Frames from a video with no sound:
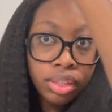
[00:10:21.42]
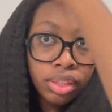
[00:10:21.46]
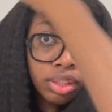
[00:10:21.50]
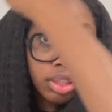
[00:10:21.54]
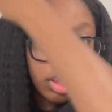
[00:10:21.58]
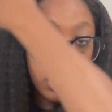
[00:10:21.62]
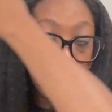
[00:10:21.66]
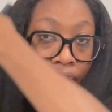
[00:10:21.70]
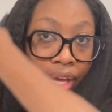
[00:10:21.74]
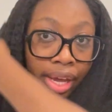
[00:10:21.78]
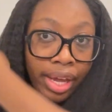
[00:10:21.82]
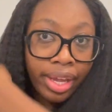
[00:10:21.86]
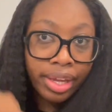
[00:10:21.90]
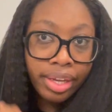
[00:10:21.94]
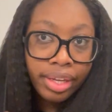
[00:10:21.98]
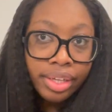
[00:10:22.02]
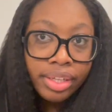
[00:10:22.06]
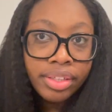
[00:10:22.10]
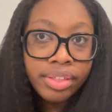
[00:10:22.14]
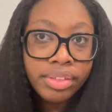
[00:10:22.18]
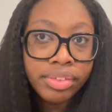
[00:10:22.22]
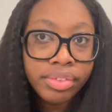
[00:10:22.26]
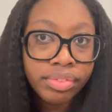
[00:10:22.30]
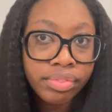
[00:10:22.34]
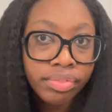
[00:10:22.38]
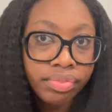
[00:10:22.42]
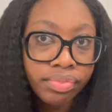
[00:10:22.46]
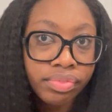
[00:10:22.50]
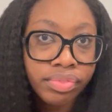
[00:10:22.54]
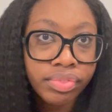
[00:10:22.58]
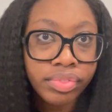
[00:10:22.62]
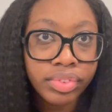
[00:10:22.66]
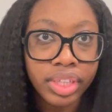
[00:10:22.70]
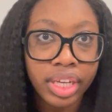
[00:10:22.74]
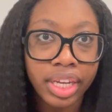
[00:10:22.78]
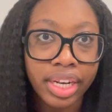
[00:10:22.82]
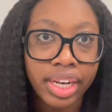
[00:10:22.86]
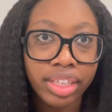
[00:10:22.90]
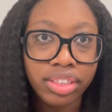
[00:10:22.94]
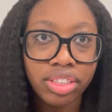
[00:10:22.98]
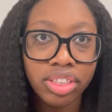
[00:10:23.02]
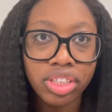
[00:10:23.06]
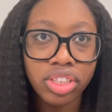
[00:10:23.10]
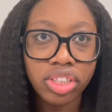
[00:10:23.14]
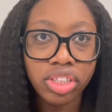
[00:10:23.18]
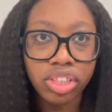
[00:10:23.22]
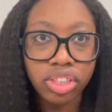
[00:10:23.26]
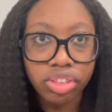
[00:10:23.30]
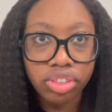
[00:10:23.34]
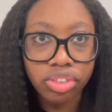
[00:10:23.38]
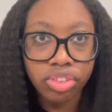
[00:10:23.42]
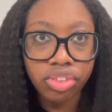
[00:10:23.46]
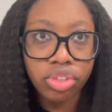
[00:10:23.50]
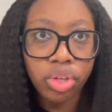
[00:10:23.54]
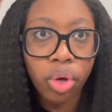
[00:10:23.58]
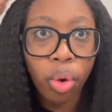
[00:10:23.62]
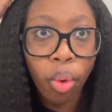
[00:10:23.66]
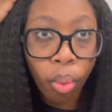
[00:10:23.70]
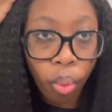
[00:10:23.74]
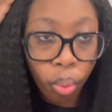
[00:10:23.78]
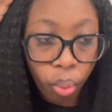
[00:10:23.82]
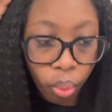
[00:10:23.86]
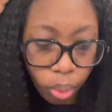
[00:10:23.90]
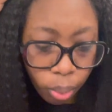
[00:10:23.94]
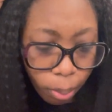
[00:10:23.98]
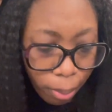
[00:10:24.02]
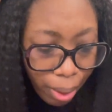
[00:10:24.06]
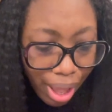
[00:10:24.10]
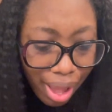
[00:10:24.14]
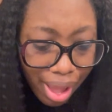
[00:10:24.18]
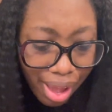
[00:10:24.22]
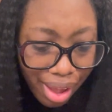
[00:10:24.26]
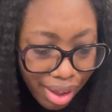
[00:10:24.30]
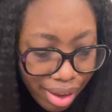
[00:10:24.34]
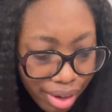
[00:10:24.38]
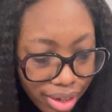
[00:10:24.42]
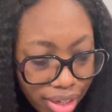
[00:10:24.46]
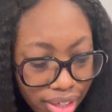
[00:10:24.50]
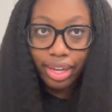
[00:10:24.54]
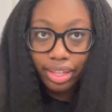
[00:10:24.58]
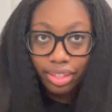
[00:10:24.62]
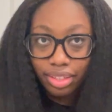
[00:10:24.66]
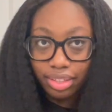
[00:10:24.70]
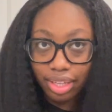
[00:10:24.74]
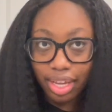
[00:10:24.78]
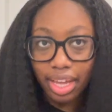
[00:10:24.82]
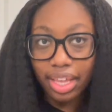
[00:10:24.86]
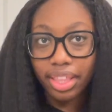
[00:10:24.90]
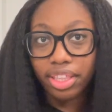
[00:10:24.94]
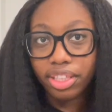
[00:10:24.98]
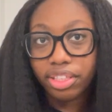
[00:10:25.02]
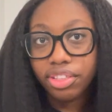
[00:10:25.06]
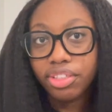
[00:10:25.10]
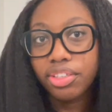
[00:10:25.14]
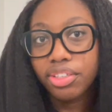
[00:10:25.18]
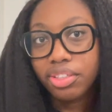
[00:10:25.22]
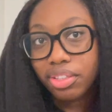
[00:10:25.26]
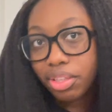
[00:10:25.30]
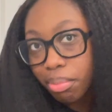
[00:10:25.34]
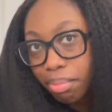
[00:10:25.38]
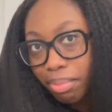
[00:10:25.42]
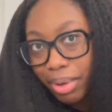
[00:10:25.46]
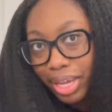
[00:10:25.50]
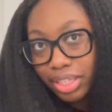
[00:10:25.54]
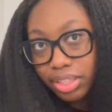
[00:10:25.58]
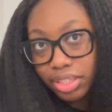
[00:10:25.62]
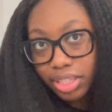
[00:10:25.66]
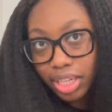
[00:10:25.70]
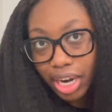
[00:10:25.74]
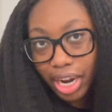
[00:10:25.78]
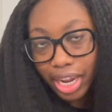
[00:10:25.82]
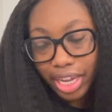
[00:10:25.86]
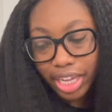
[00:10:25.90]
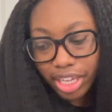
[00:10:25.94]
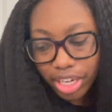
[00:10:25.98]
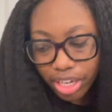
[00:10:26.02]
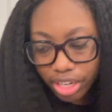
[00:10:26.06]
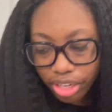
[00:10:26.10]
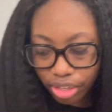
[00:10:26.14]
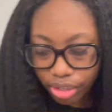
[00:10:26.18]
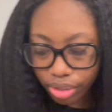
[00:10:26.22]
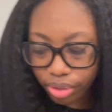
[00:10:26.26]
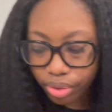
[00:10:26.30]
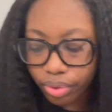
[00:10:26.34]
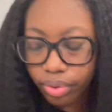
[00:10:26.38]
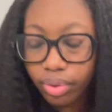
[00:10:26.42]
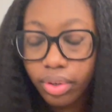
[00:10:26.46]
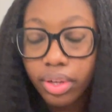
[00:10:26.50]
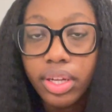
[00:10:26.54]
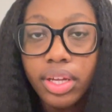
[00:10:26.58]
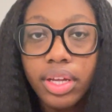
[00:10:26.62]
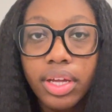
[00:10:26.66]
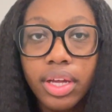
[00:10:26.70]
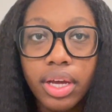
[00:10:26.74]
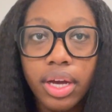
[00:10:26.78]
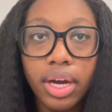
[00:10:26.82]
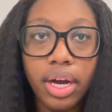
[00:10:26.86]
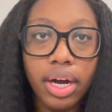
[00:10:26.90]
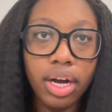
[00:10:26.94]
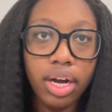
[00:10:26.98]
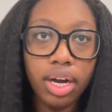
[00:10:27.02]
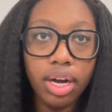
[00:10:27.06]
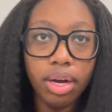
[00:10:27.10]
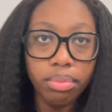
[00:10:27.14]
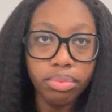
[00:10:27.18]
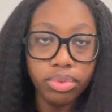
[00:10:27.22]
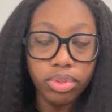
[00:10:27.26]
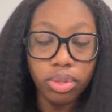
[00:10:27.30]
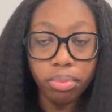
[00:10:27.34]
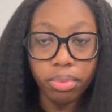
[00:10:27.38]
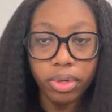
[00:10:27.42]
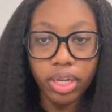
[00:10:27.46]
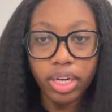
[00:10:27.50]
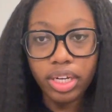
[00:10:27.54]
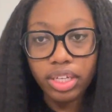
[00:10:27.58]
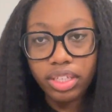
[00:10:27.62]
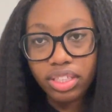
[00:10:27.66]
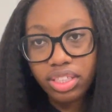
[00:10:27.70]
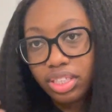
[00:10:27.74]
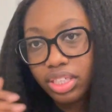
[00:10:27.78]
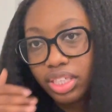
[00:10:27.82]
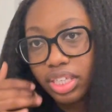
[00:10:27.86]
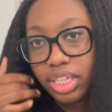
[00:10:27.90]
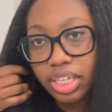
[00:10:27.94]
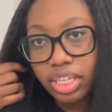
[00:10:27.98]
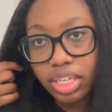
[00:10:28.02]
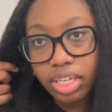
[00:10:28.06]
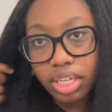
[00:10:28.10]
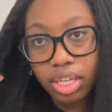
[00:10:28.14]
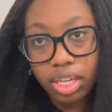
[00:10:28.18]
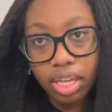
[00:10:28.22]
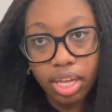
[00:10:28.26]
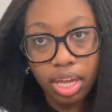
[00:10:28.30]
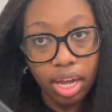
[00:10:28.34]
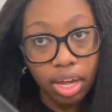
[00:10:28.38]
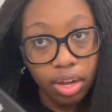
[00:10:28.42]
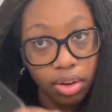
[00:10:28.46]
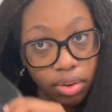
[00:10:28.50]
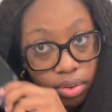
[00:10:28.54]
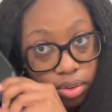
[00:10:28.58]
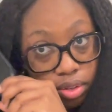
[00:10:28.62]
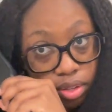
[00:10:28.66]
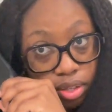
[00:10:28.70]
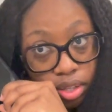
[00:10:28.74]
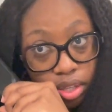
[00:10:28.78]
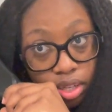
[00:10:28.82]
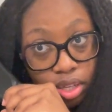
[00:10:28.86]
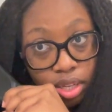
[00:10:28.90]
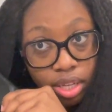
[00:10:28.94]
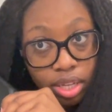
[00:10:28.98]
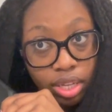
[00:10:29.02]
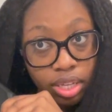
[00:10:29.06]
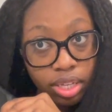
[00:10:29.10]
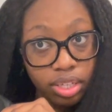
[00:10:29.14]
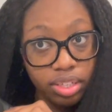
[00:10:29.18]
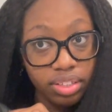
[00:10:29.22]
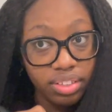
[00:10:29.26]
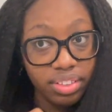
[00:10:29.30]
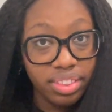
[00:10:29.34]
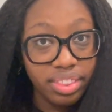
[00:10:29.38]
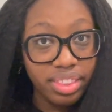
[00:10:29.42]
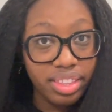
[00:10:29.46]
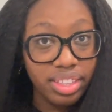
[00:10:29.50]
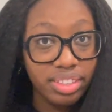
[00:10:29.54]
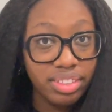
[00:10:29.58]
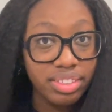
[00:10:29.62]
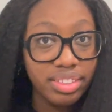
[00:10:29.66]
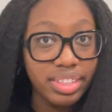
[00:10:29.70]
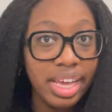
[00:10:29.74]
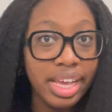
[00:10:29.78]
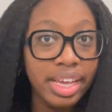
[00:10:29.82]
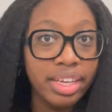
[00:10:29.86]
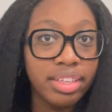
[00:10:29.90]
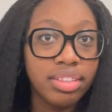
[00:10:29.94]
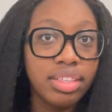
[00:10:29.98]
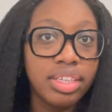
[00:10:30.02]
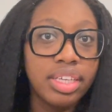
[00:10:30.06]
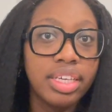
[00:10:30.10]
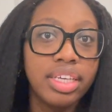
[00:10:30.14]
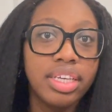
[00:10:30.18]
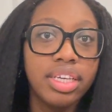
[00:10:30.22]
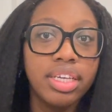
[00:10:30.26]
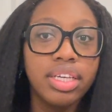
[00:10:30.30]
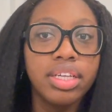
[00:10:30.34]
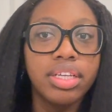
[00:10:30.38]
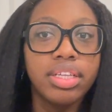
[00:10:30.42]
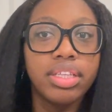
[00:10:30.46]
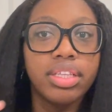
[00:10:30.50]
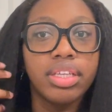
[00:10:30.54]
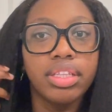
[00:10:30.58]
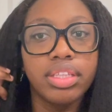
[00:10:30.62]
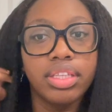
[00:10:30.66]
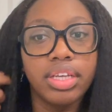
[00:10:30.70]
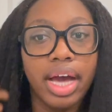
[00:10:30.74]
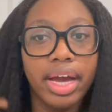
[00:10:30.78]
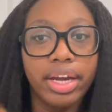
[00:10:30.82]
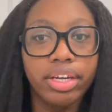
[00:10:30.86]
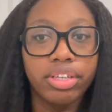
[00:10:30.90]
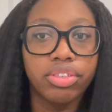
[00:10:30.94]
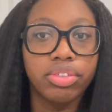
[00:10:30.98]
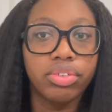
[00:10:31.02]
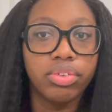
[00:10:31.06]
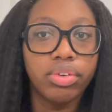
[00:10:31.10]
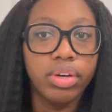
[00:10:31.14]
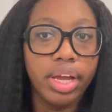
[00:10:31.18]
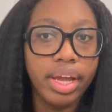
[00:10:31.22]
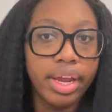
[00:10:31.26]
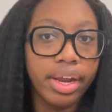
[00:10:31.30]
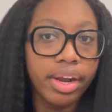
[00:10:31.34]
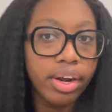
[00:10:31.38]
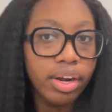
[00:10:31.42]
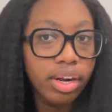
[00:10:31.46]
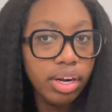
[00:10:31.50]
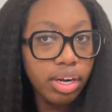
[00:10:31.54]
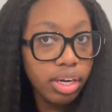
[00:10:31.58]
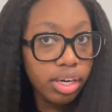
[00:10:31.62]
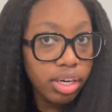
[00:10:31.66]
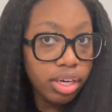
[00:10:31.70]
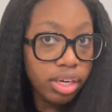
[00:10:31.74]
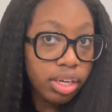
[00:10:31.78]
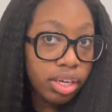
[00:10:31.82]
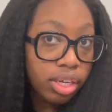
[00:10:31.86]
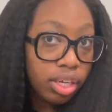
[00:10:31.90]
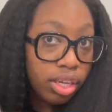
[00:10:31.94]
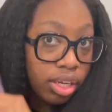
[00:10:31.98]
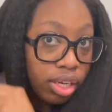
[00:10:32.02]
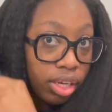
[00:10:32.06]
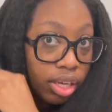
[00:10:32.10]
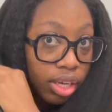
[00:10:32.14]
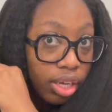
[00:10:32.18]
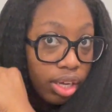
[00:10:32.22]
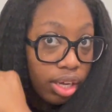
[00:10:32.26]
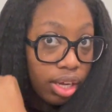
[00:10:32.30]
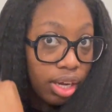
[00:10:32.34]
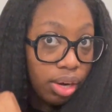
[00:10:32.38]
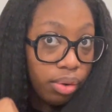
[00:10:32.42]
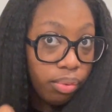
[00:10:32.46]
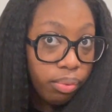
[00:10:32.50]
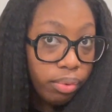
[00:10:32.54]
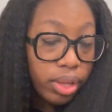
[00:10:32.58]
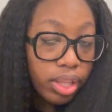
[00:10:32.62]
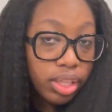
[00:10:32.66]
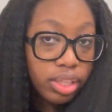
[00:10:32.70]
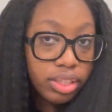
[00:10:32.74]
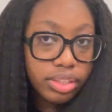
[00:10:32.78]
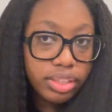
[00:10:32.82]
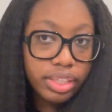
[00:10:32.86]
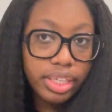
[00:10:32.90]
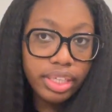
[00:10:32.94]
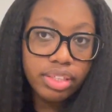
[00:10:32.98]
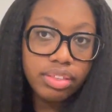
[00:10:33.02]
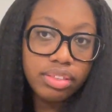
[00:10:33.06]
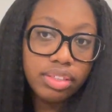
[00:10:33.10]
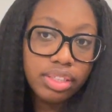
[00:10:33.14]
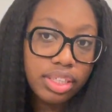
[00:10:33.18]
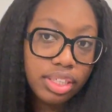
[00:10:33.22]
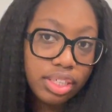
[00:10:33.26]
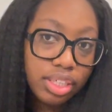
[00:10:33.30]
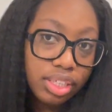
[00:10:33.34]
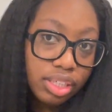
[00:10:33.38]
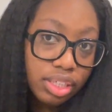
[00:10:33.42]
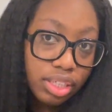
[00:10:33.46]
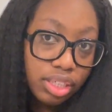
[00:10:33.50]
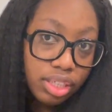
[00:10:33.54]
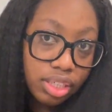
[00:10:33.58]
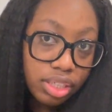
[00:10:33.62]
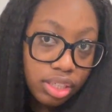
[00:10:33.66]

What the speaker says: Like, it doesn't look too bad. I said this is the best that I can do. So I'm gonna see how this takes heat, the actual hair, how well it takes heat.